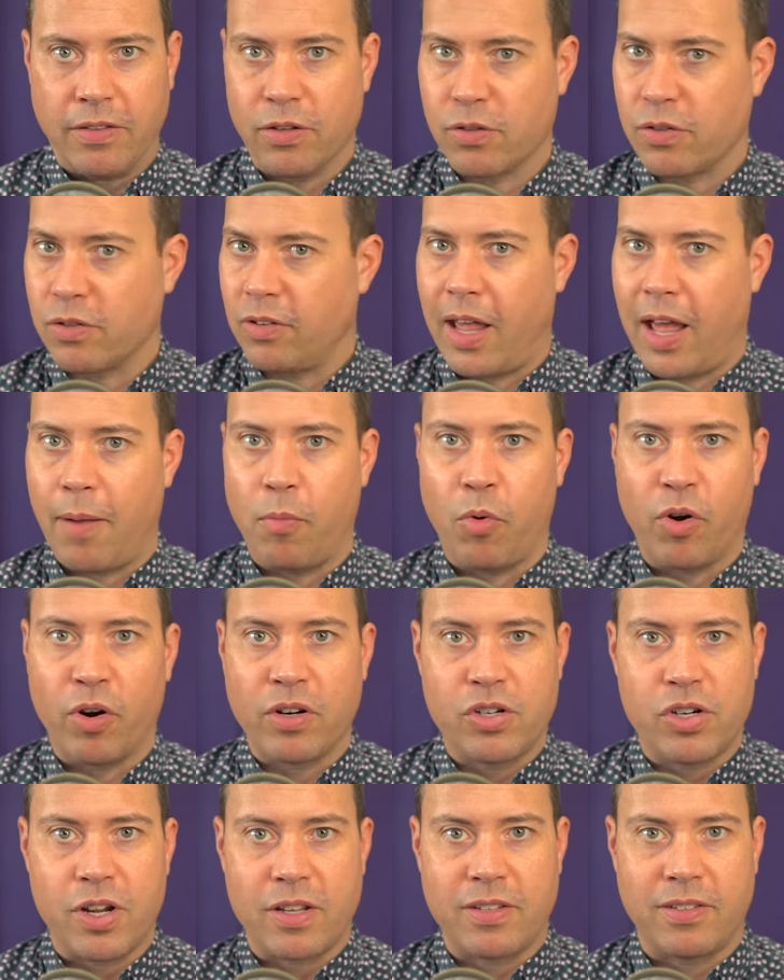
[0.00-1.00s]
There's a lot more
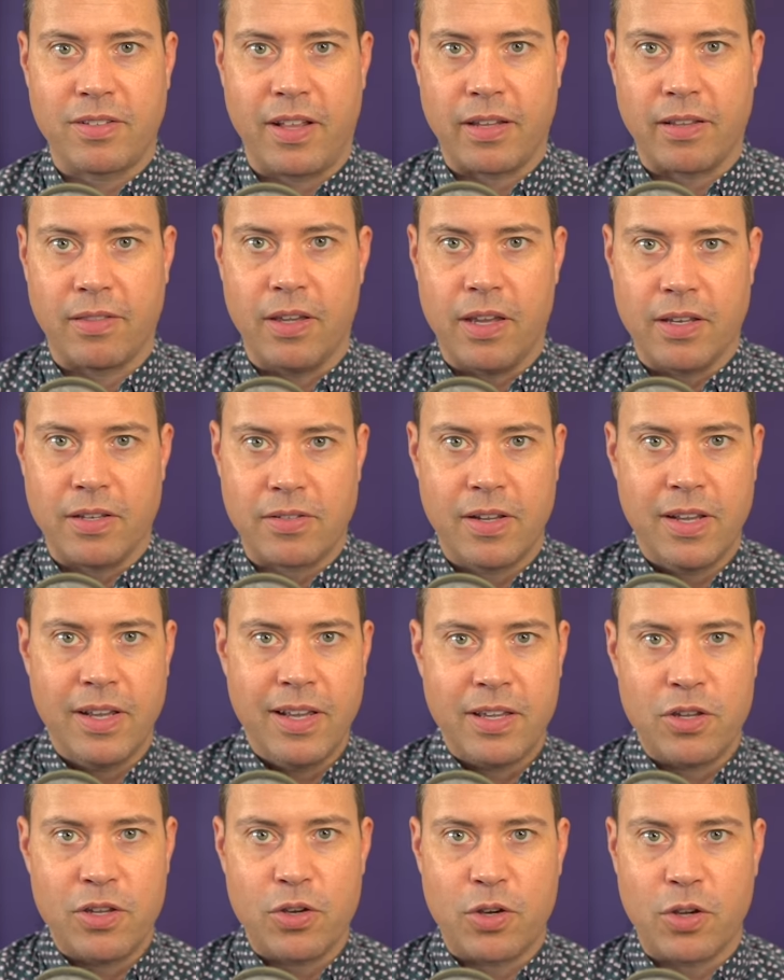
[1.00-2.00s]
just like this.
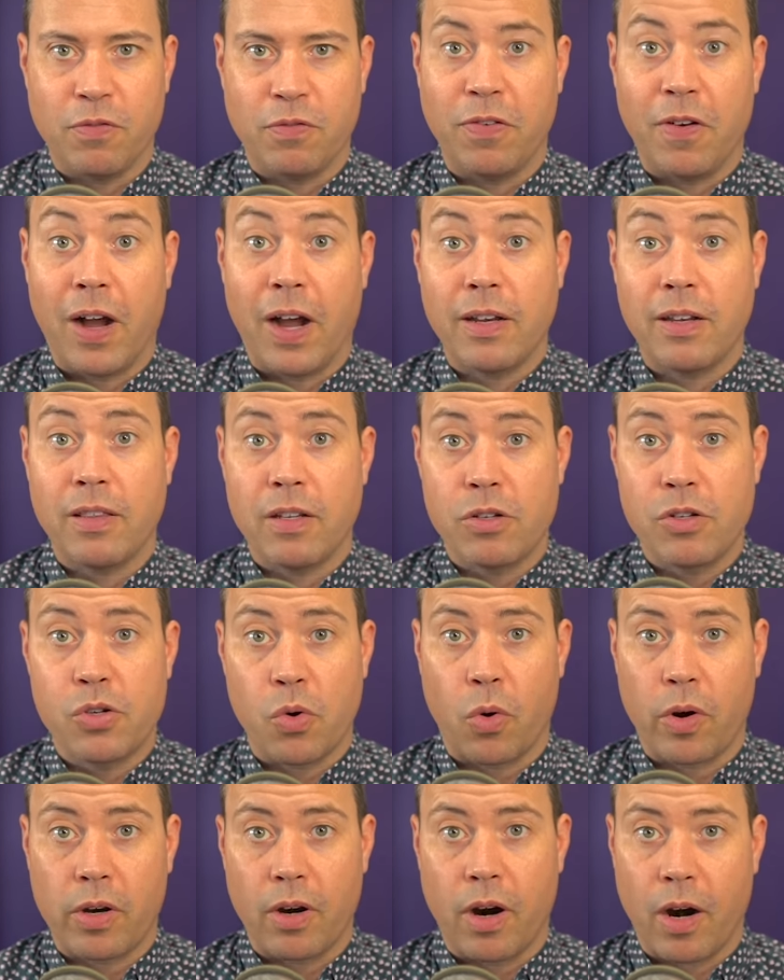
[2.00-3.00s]
You can find the
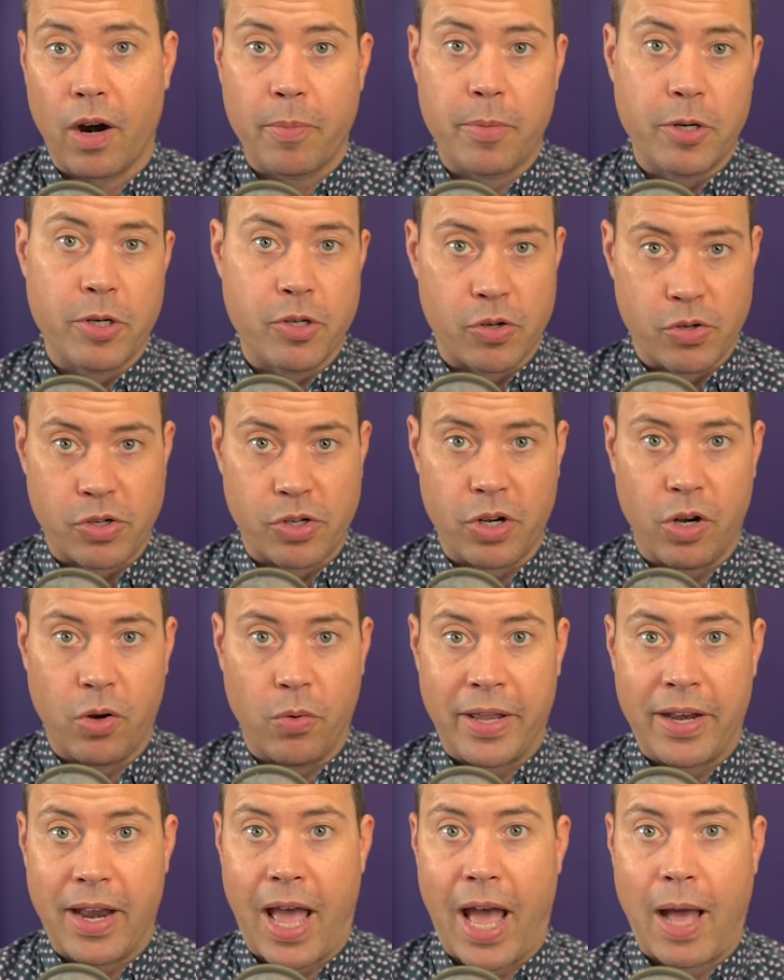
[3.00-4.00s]
Jordan Harbinger Show
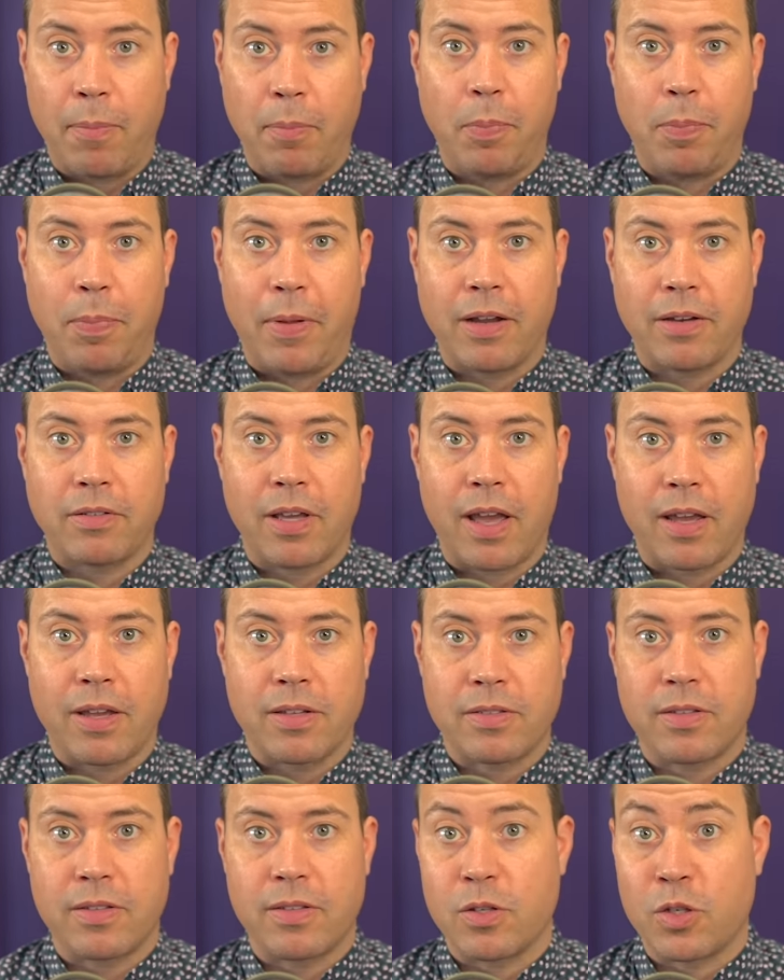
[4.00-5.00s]
in Apple
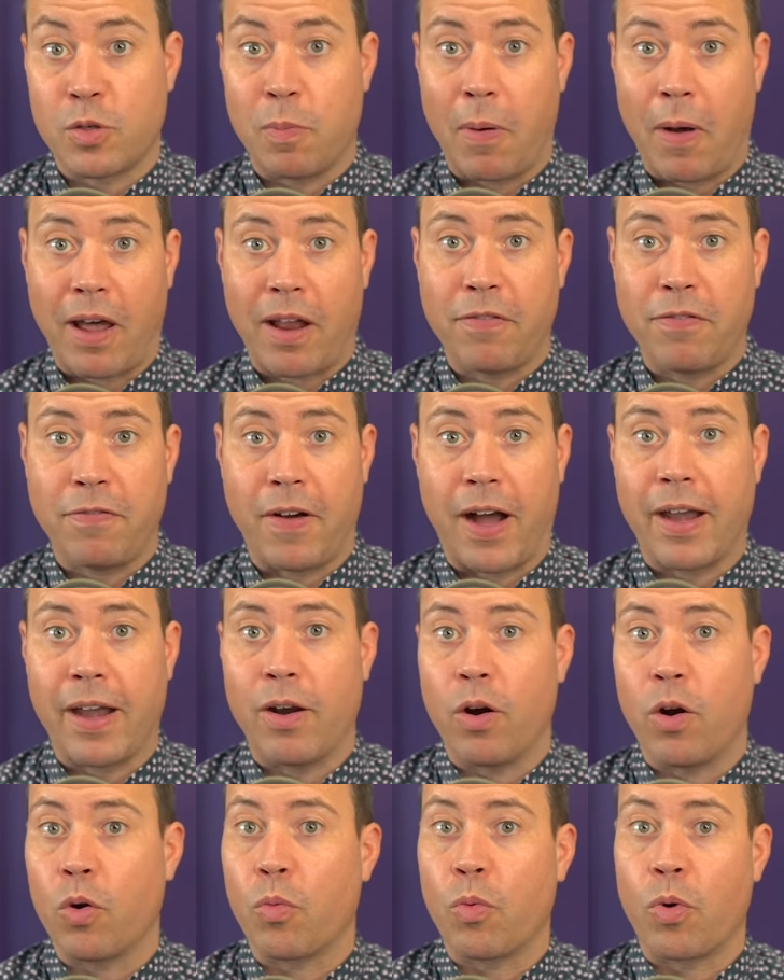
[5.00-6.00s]
Podcasts, Spotify,
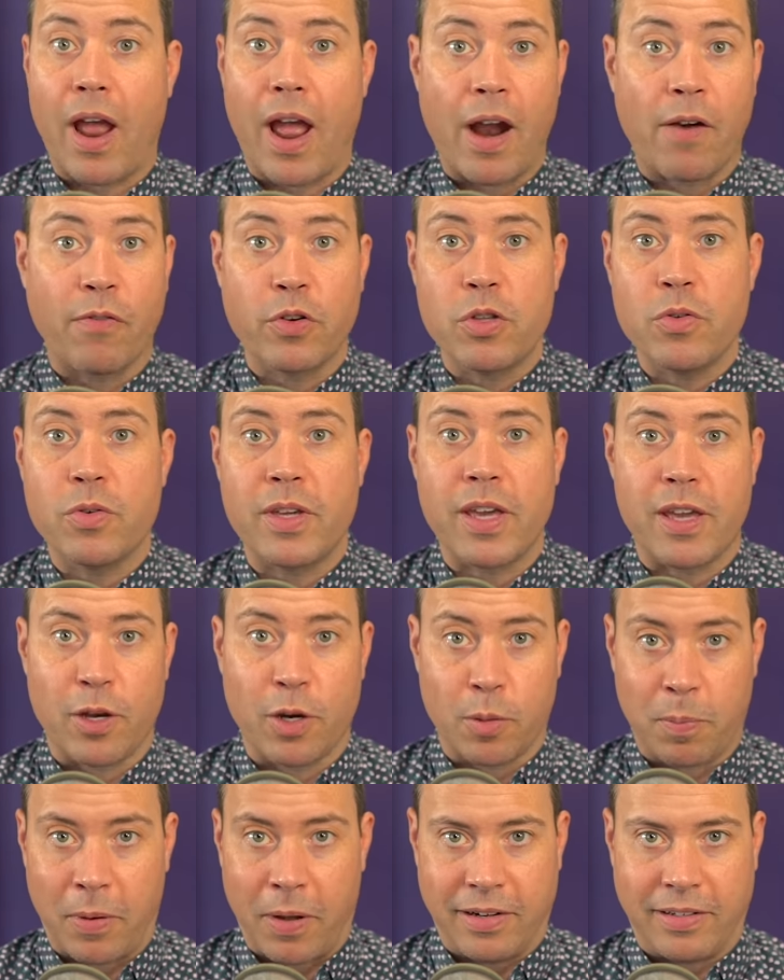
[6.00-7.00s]
or wherever you get
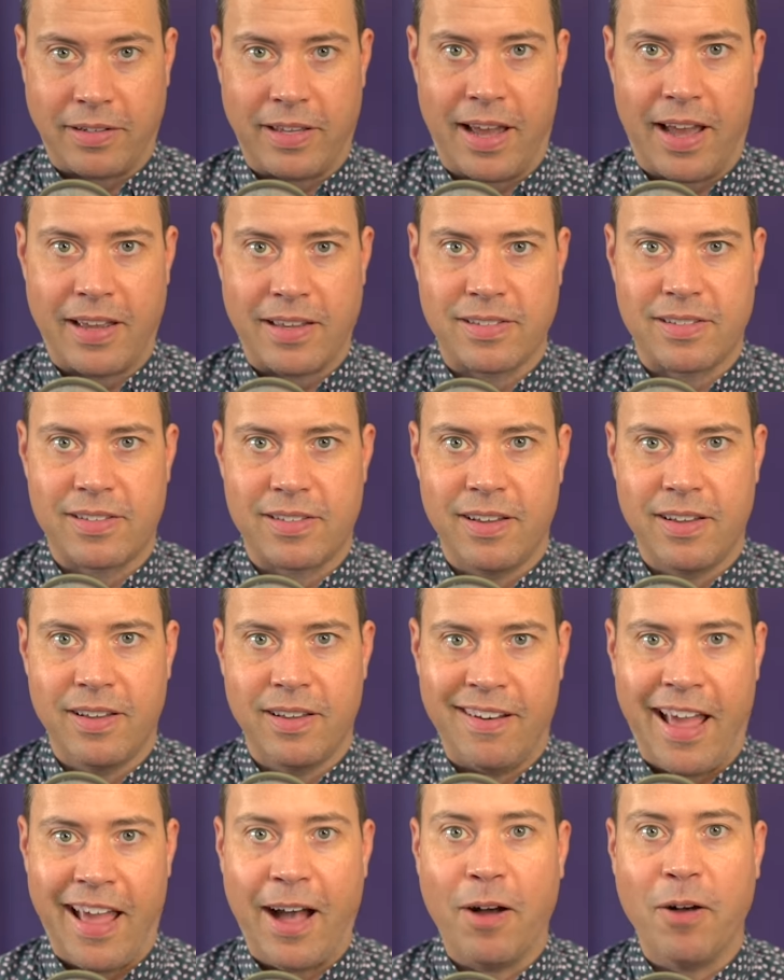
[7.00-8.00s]
your podcasts.
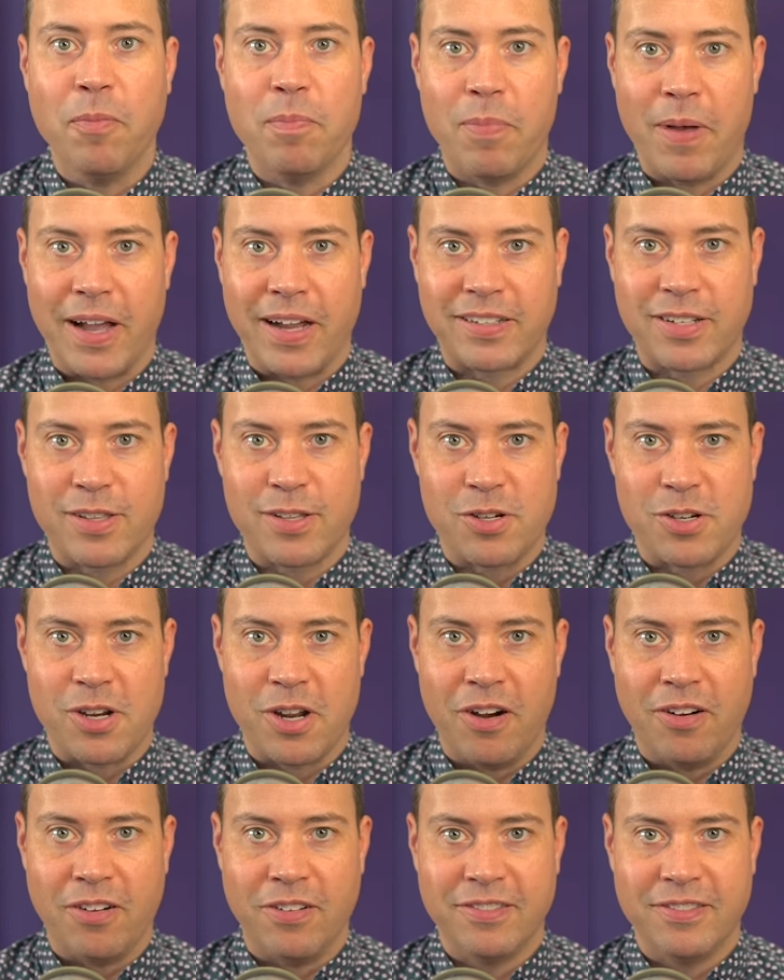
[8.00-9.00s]
Now back to the
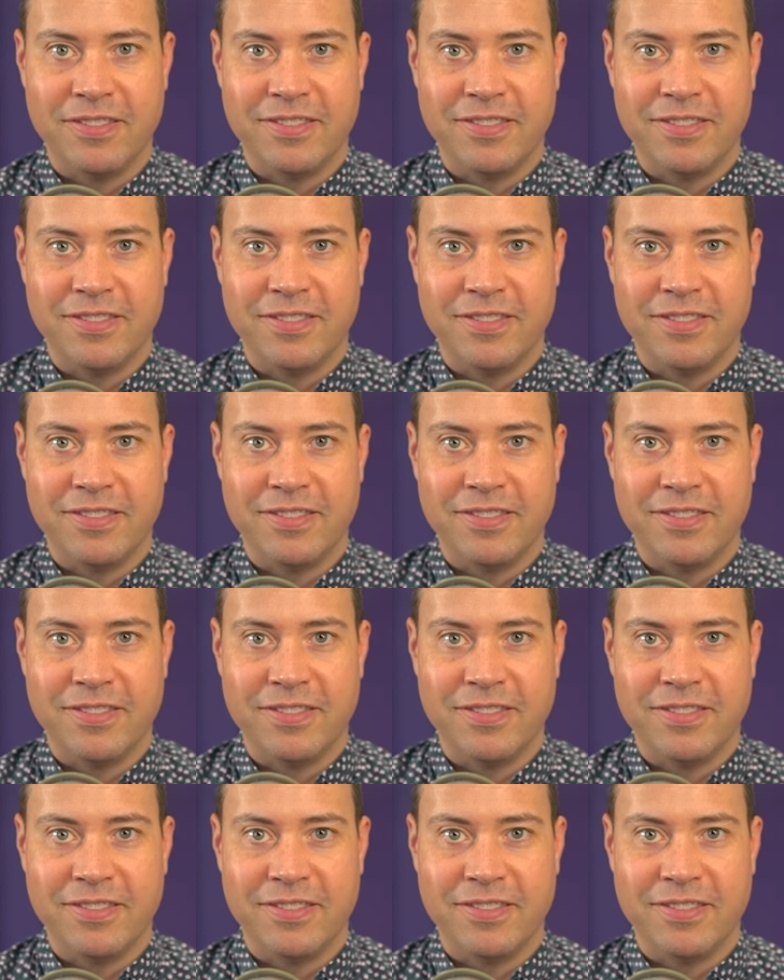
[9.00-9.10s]
show.